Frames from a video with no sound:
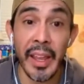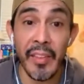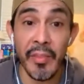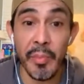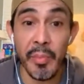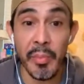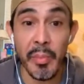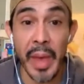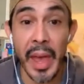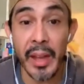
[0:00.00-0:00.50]
If
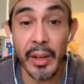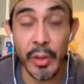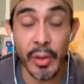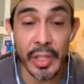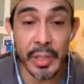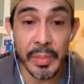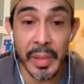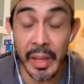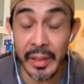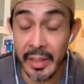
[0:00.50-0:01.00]
Matt
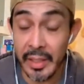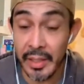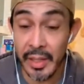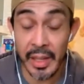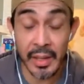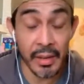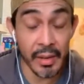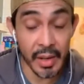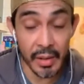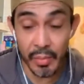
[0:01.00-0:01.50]
knows about this,
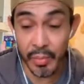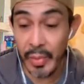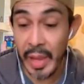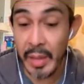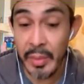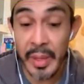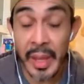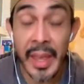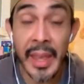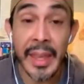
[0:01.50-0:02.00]
and
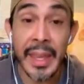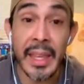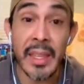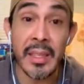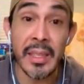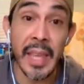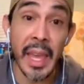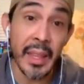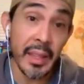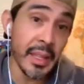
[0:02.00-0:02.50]
Matt, is
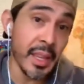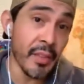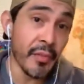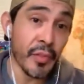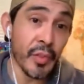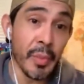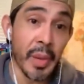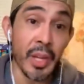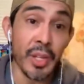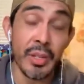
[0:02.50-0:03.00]
getting the
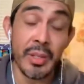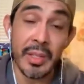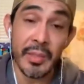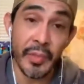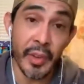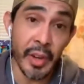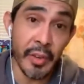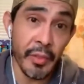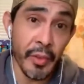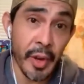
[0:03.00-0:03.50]
information is
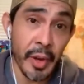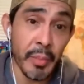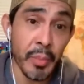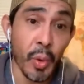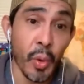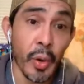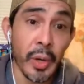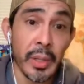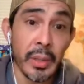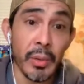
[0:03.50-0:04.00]
very very
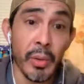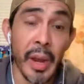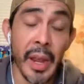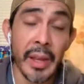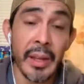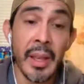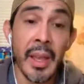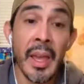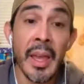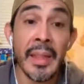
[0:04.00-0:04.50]
important,
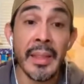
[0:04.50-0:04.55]
right?